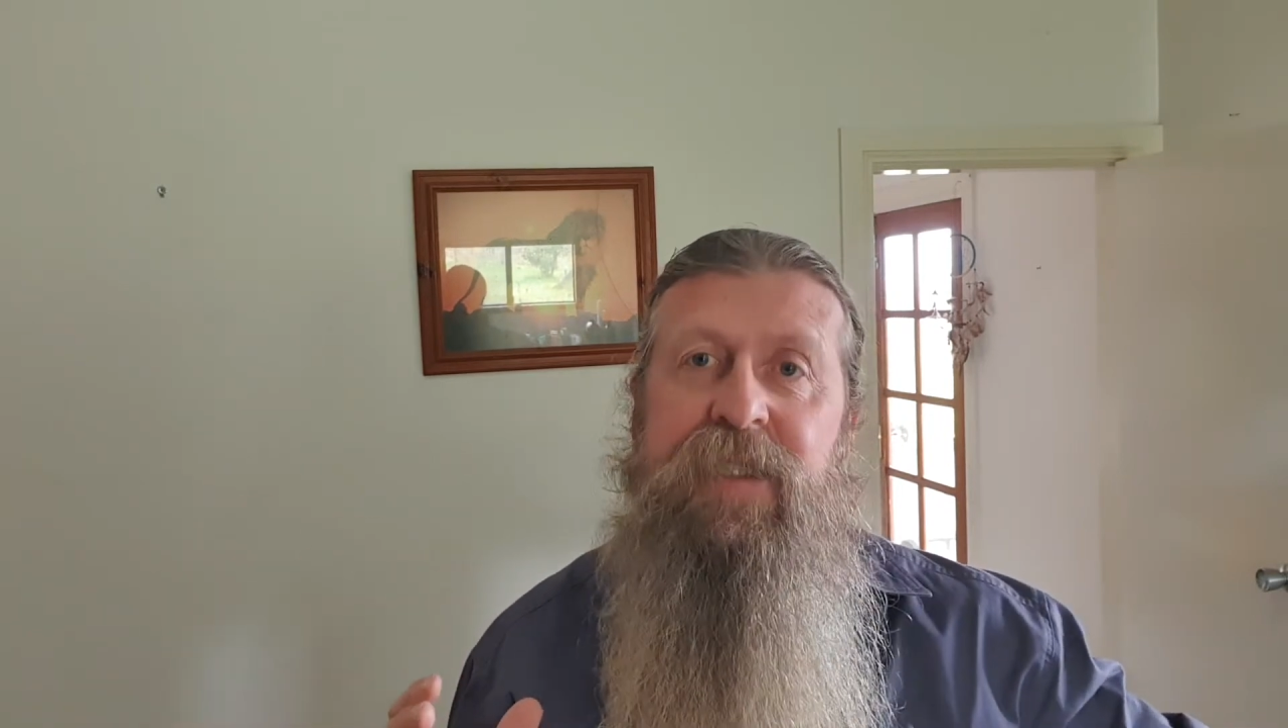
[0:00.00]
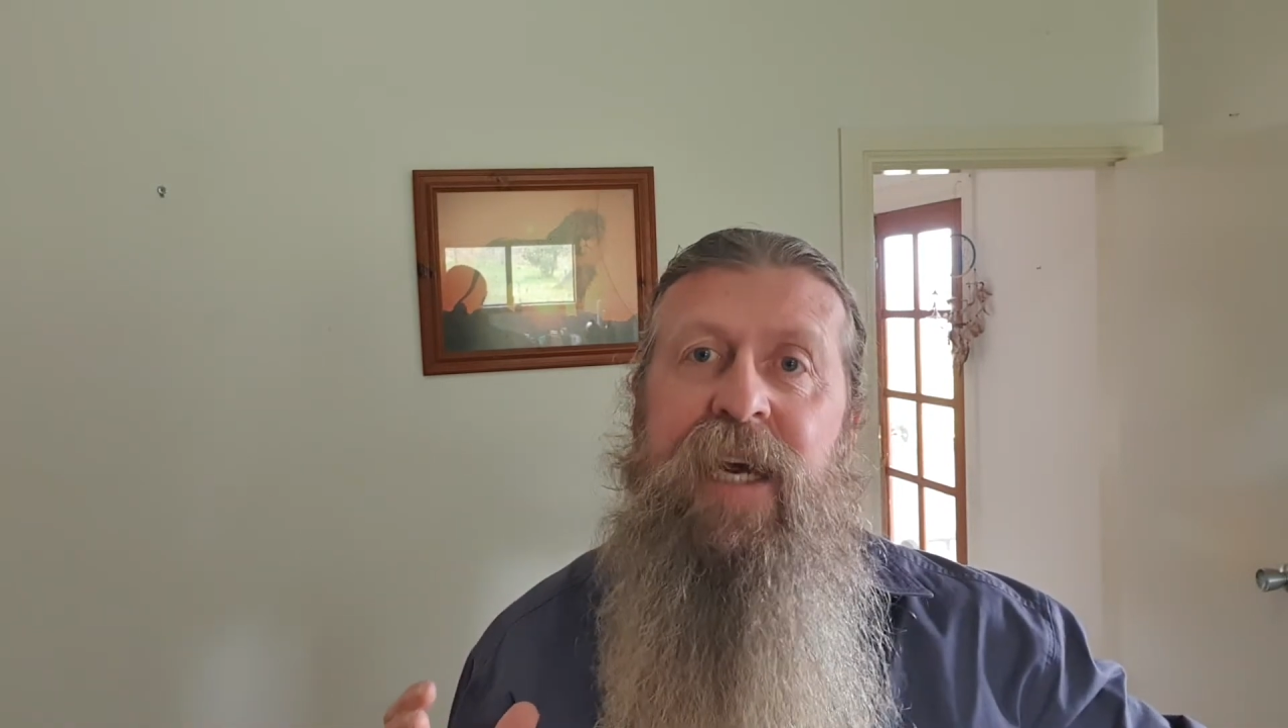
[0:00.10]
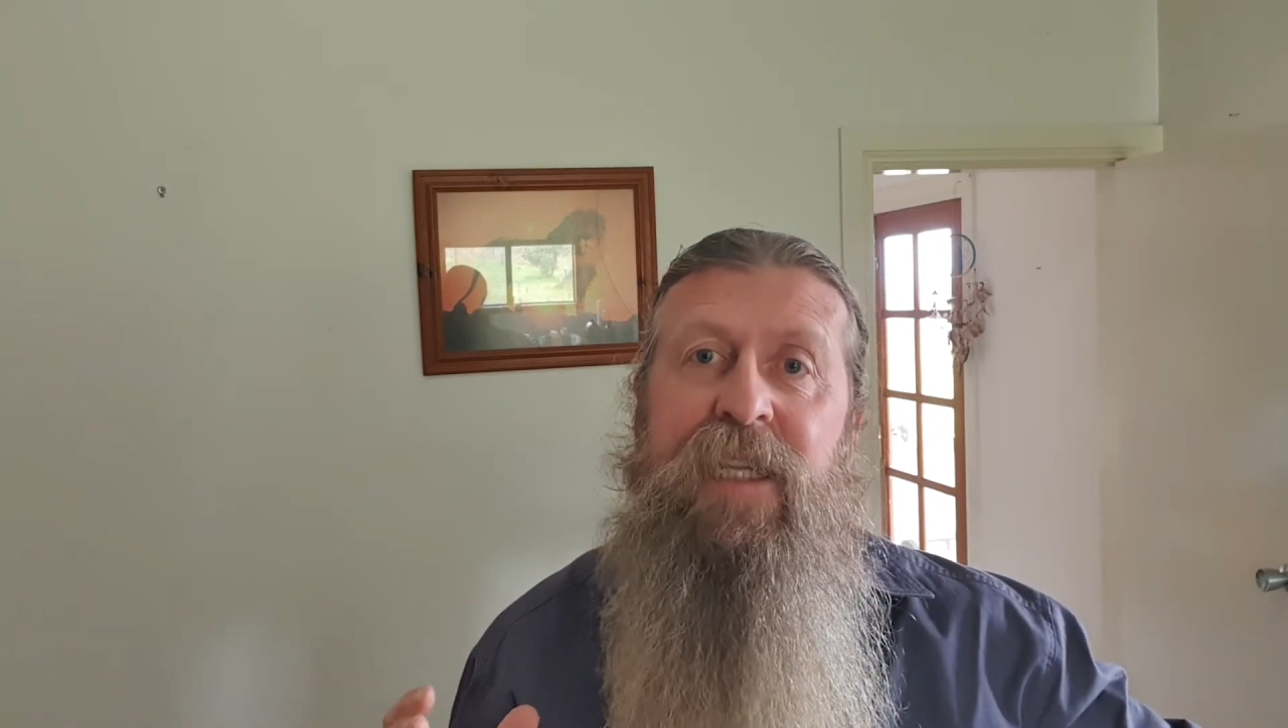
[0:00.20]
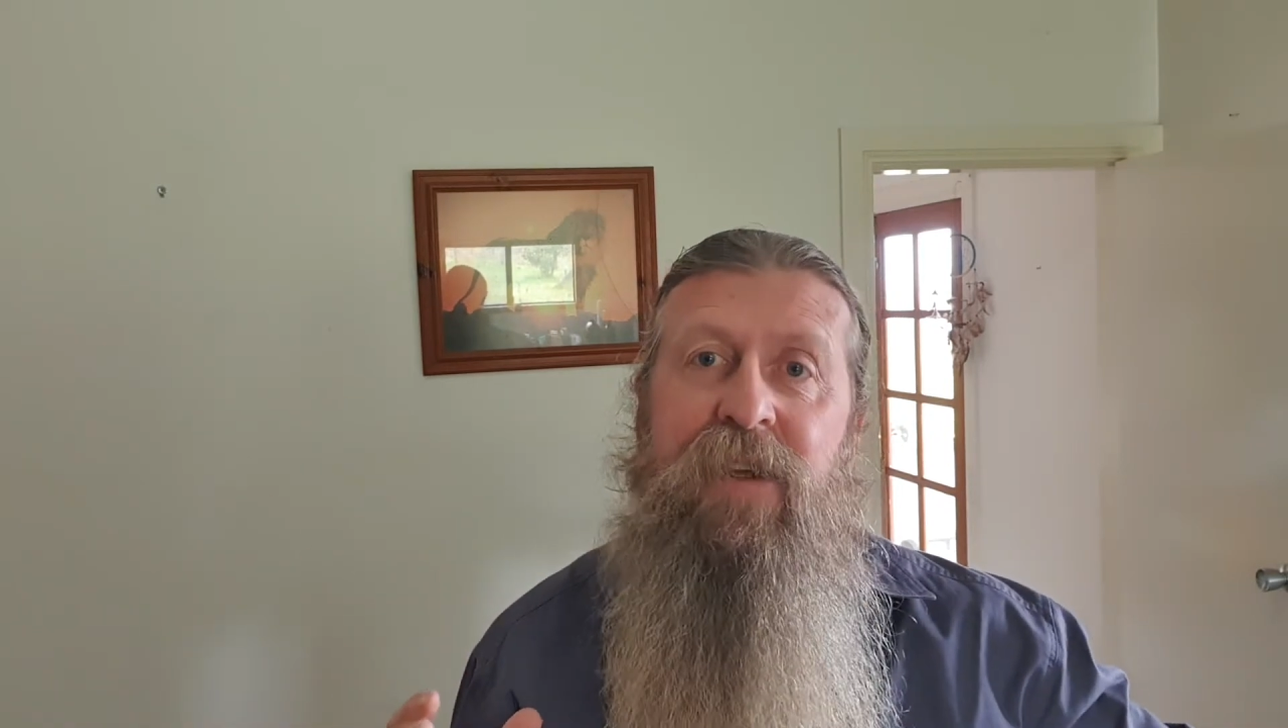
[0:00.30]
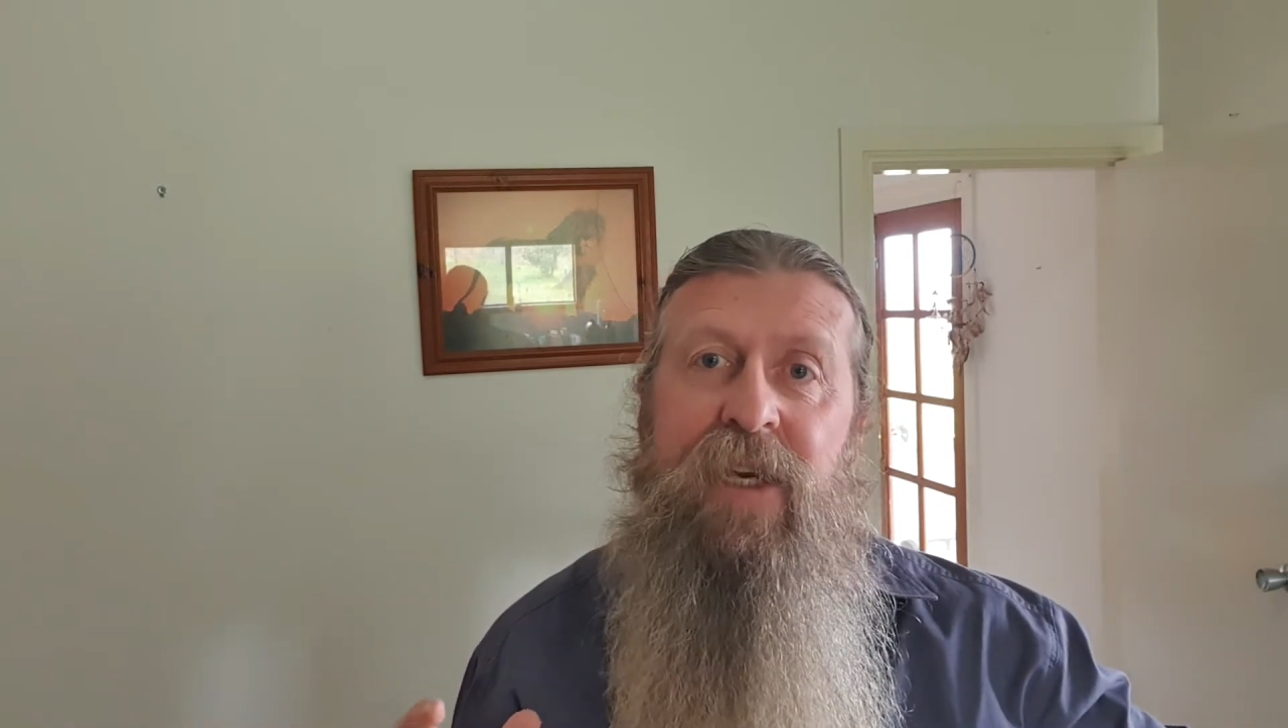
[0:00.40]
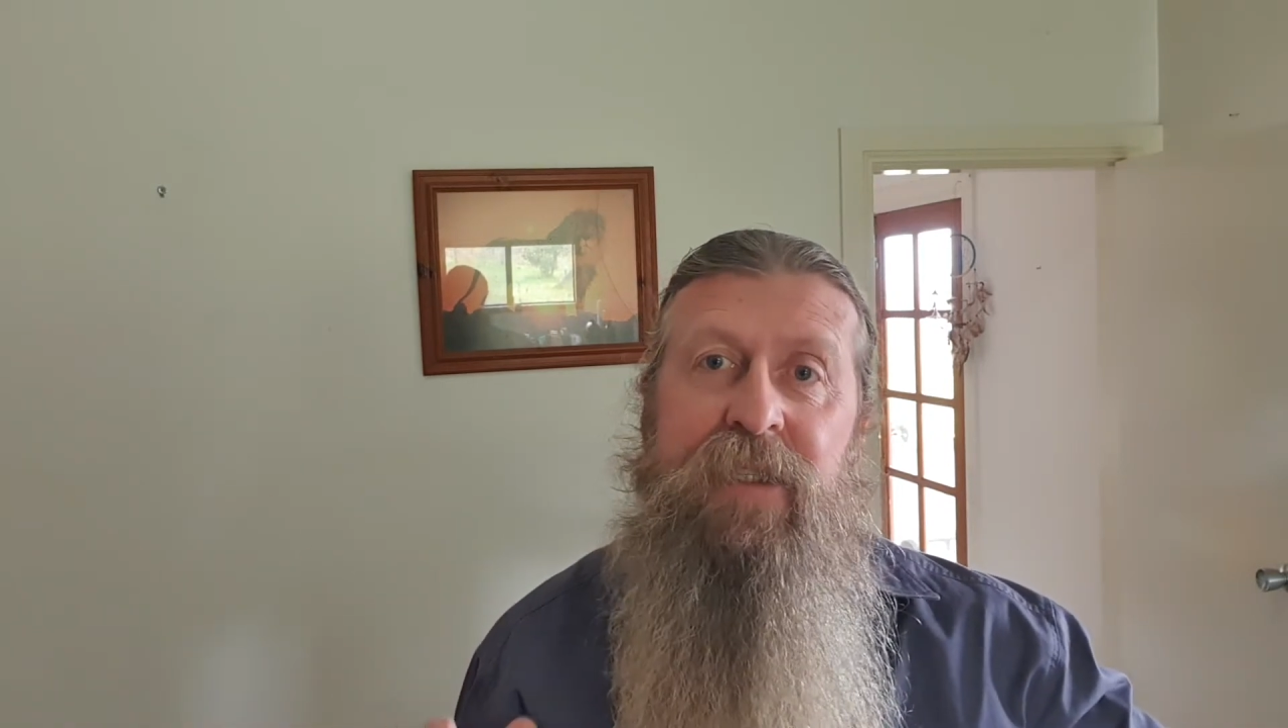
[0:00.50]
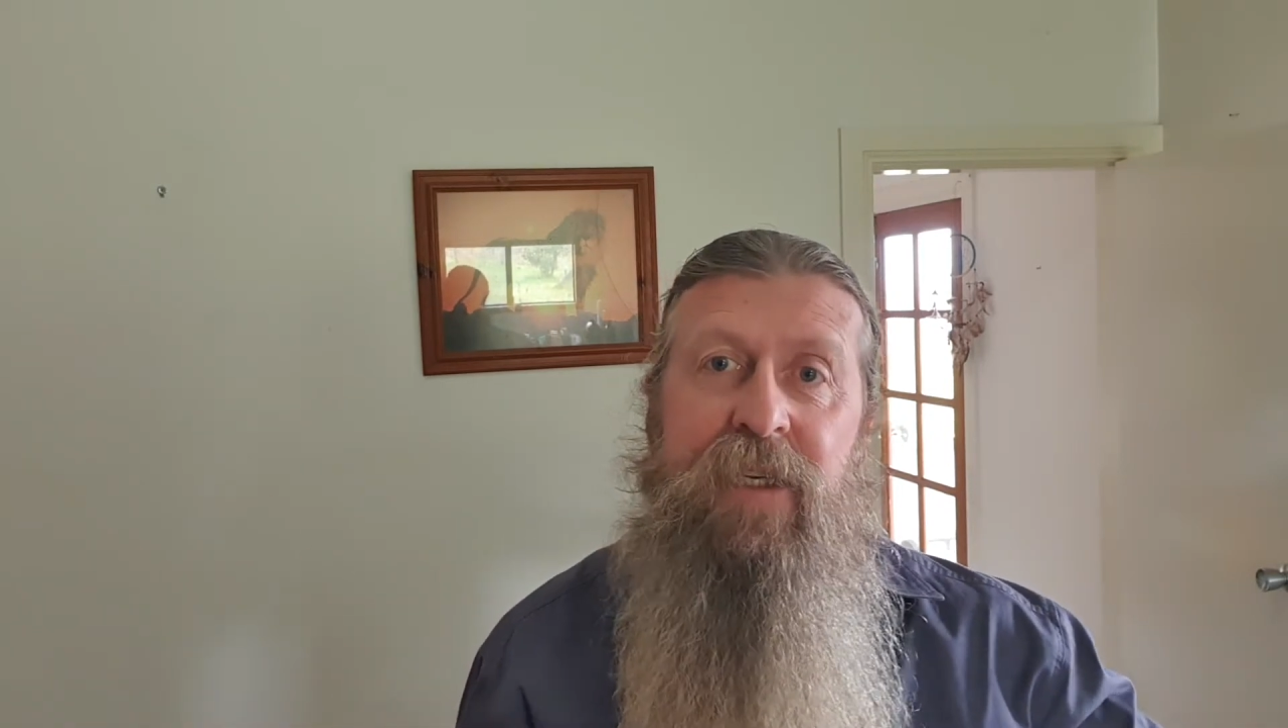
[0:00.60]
daylight.